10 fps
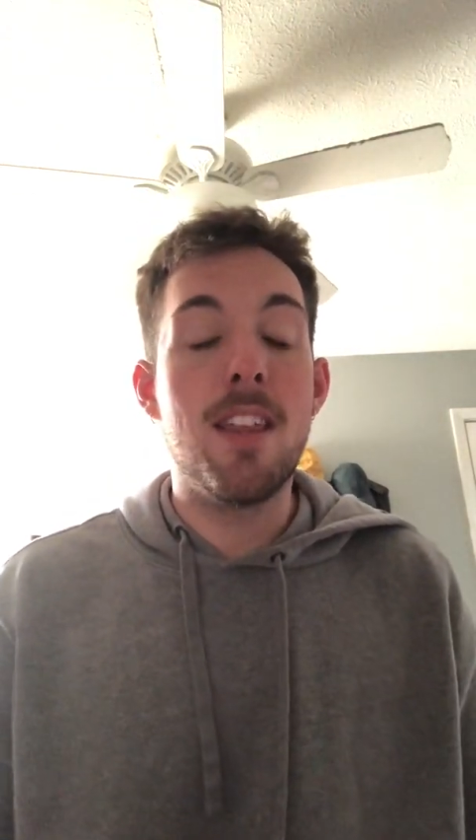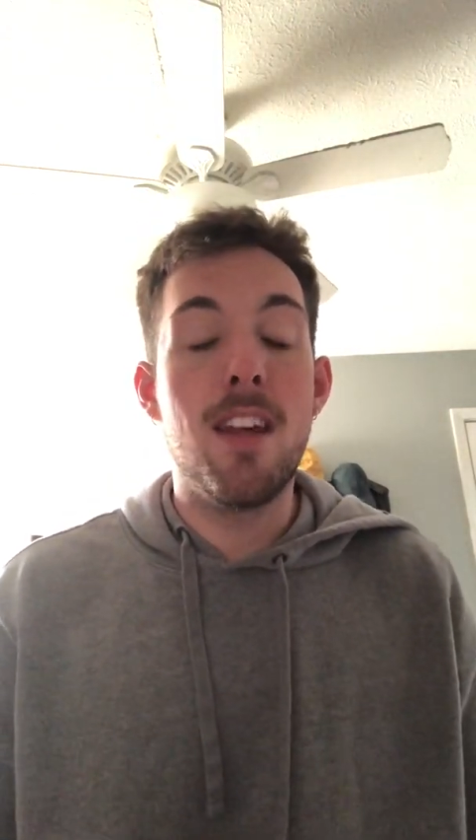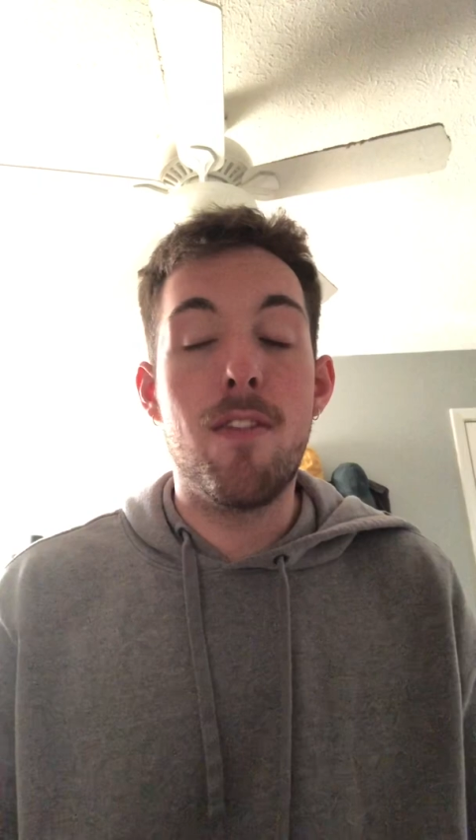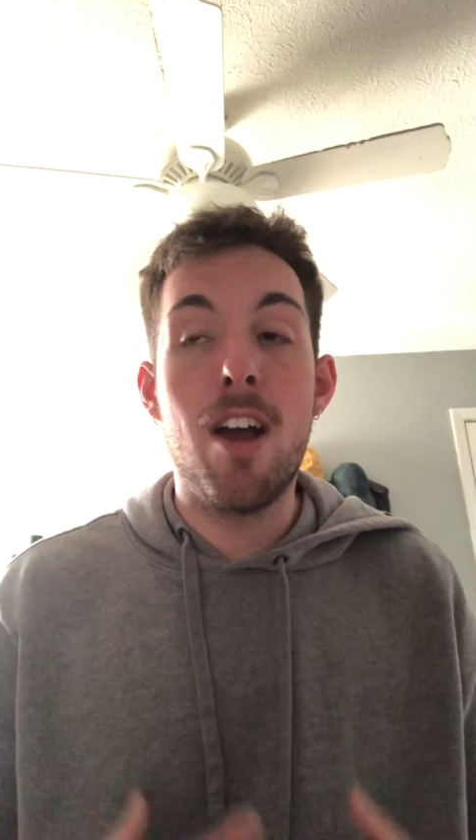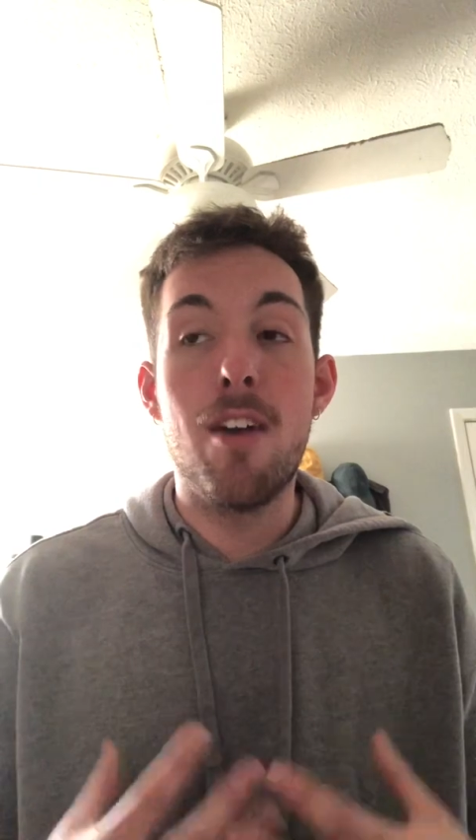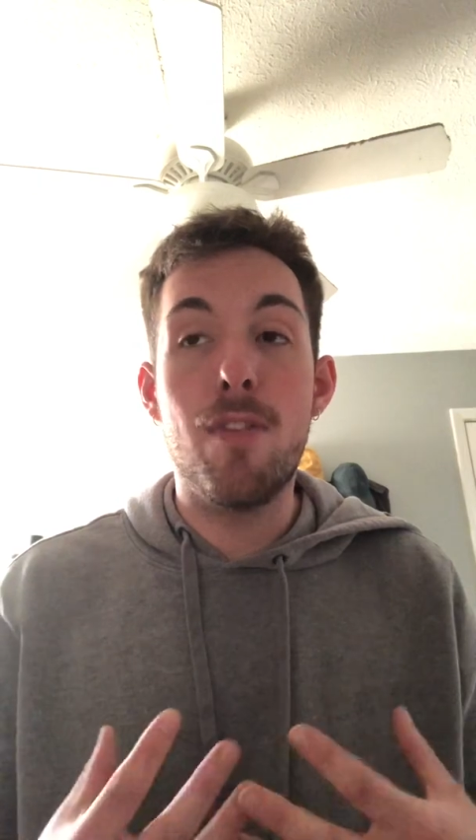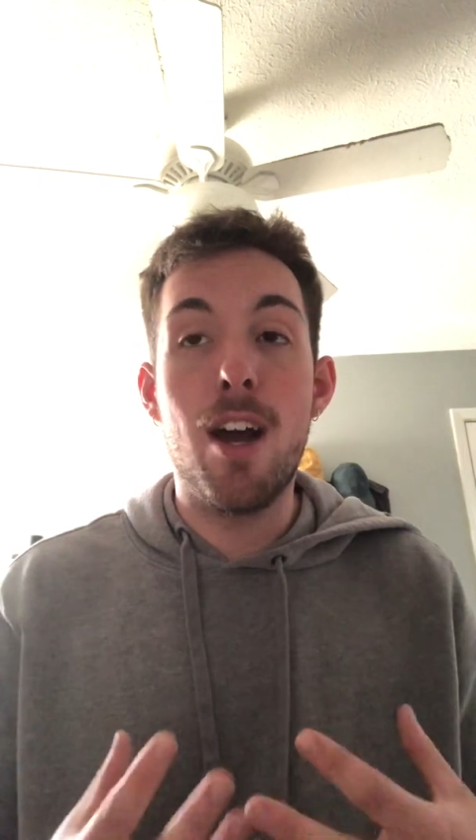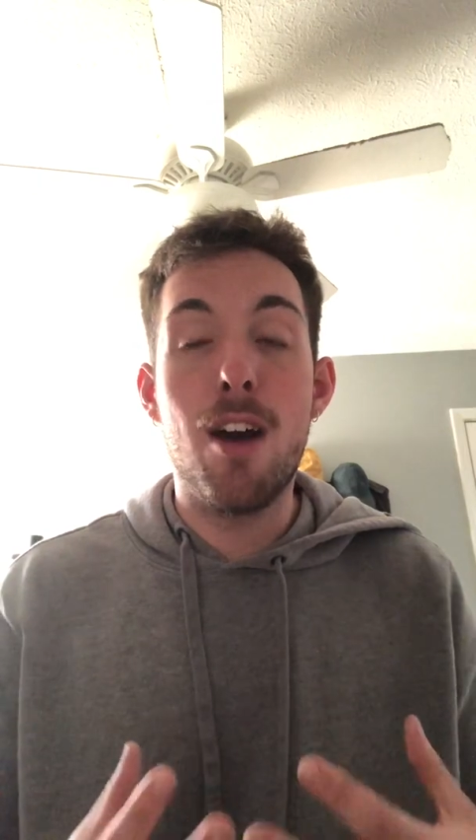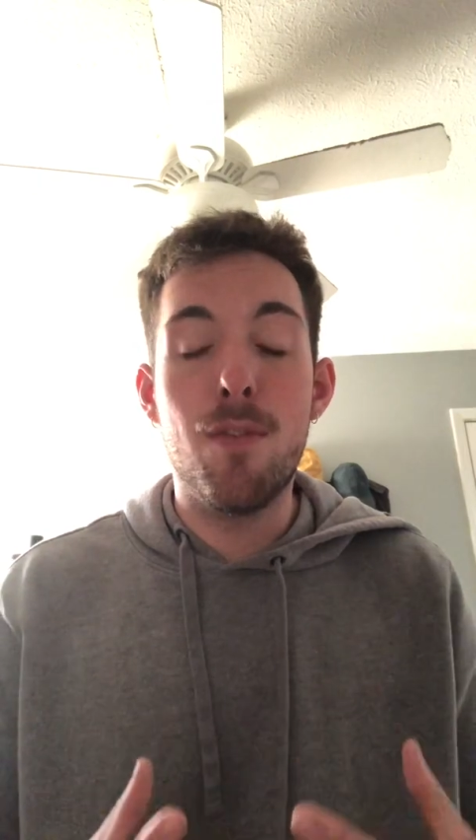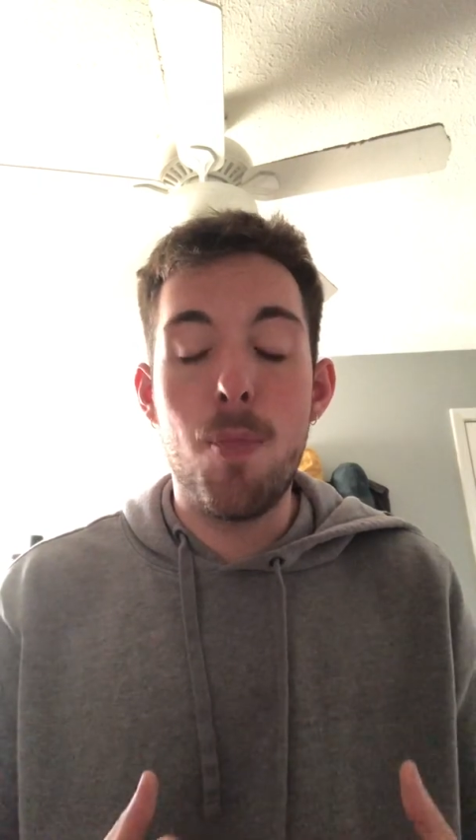They
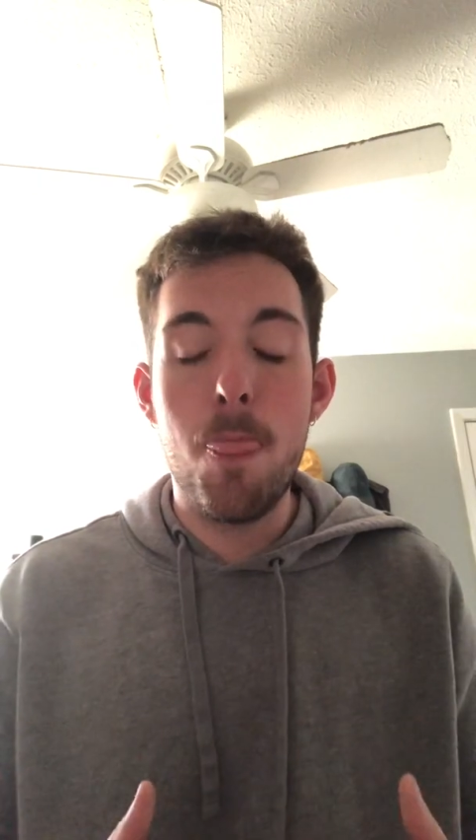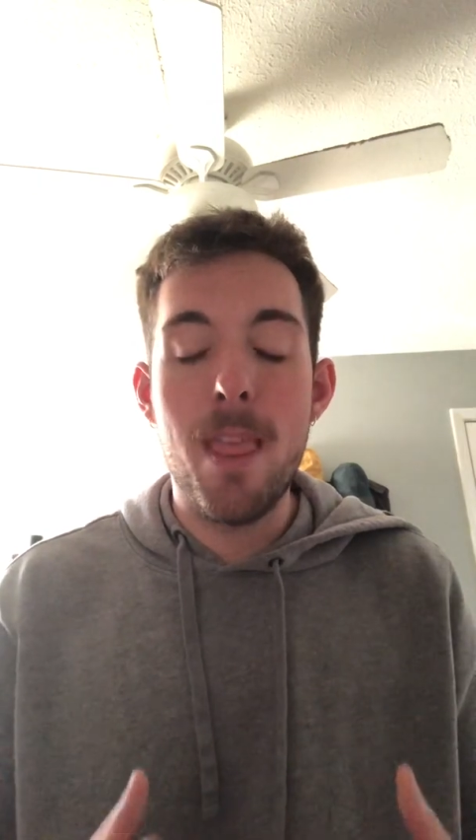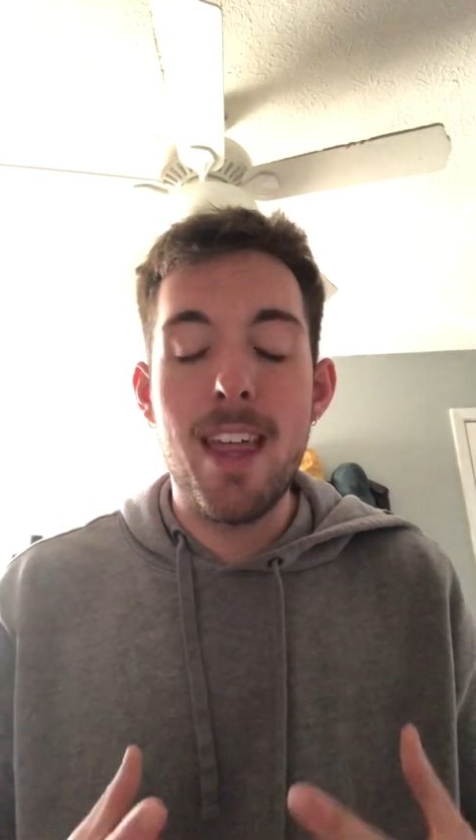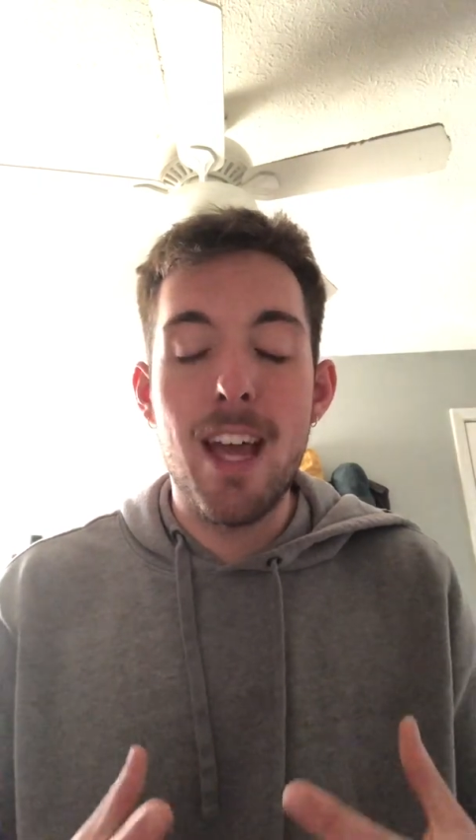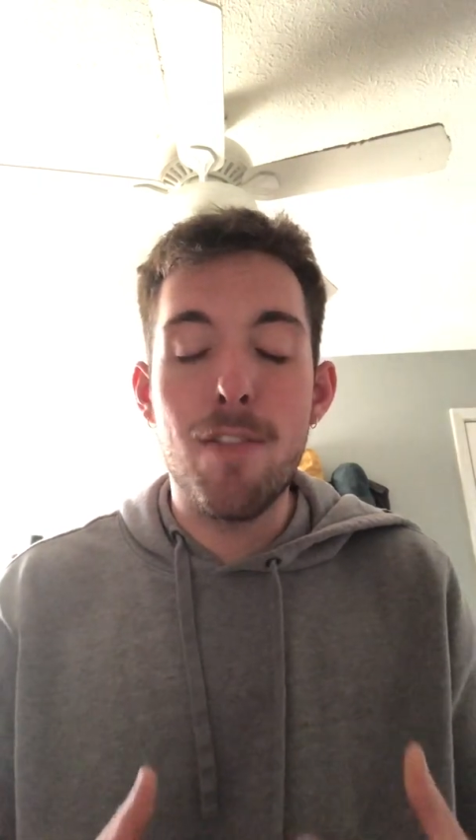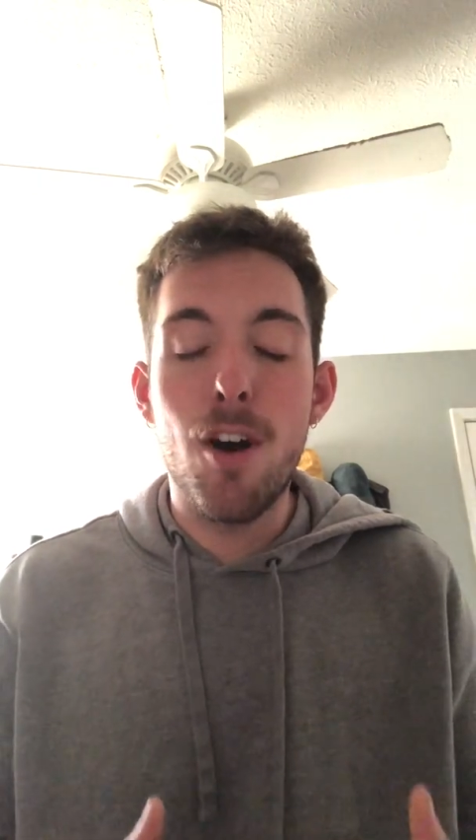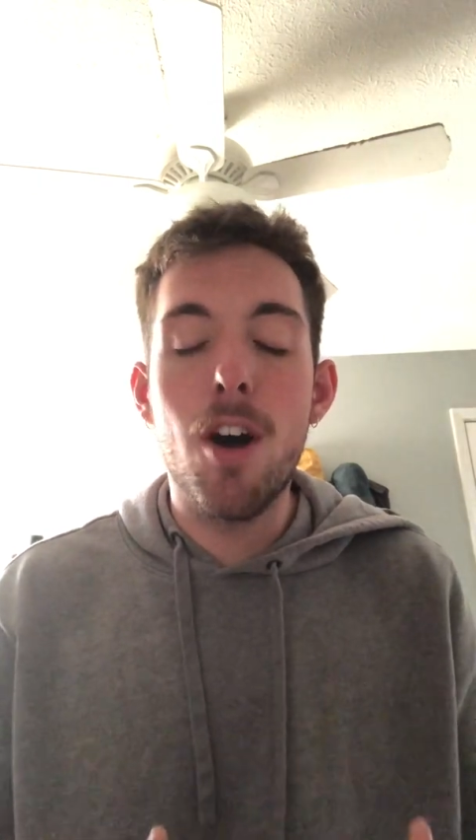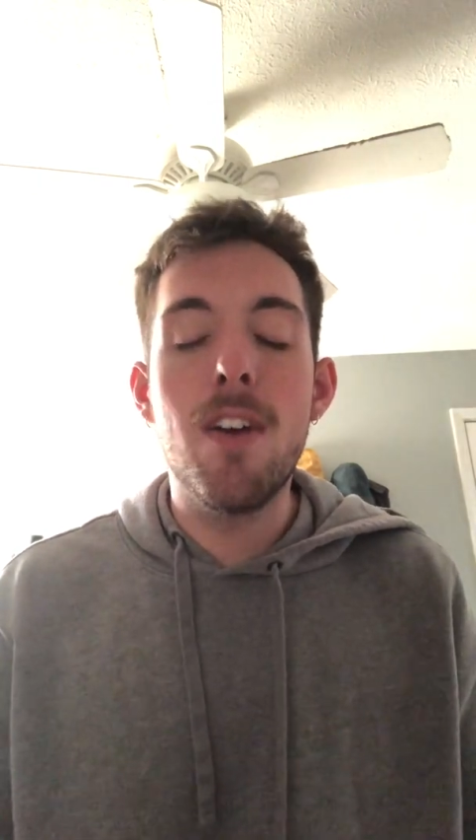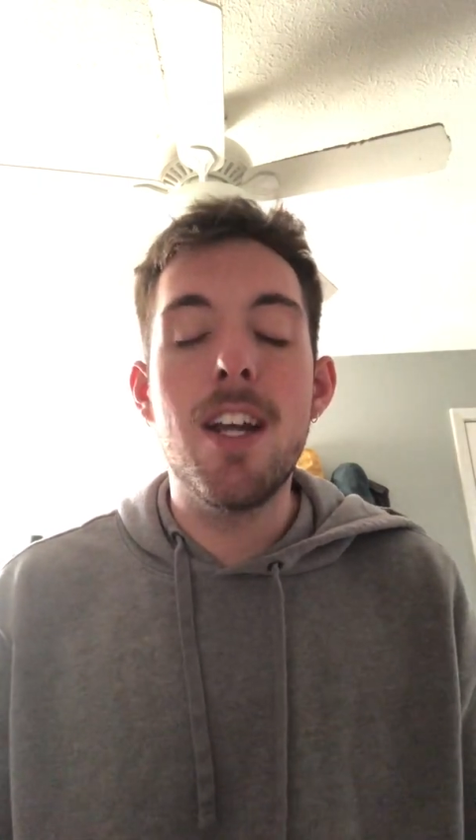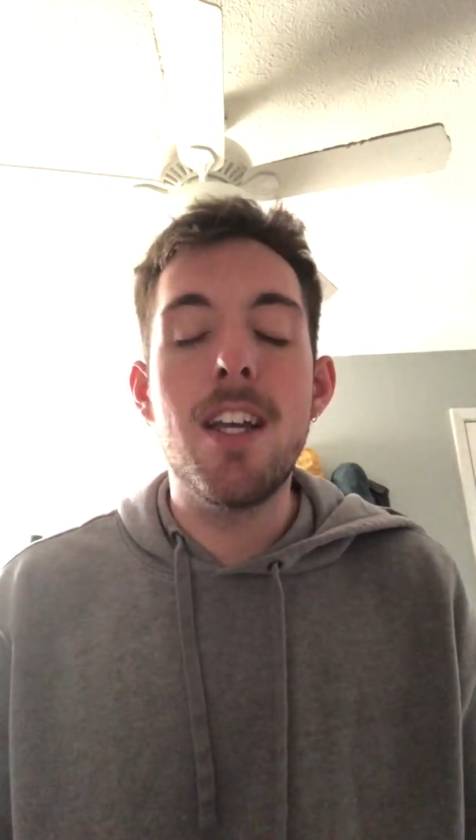have
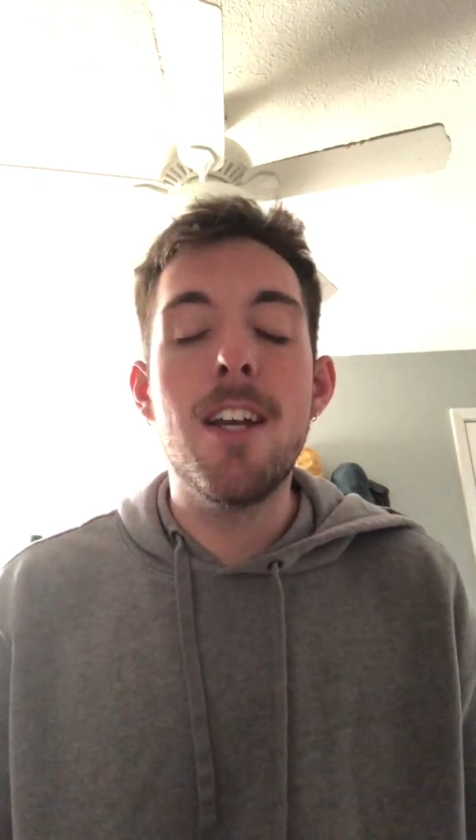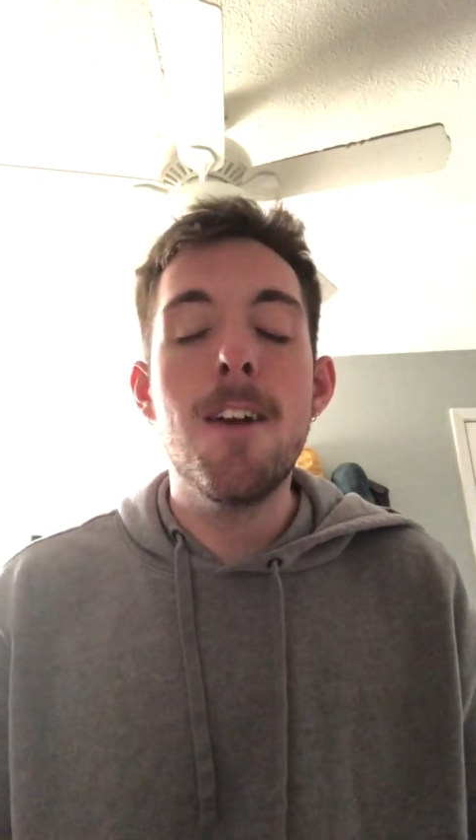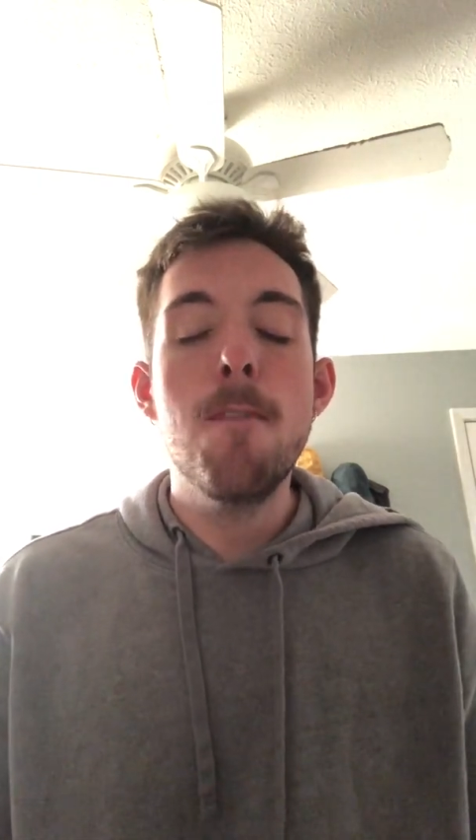already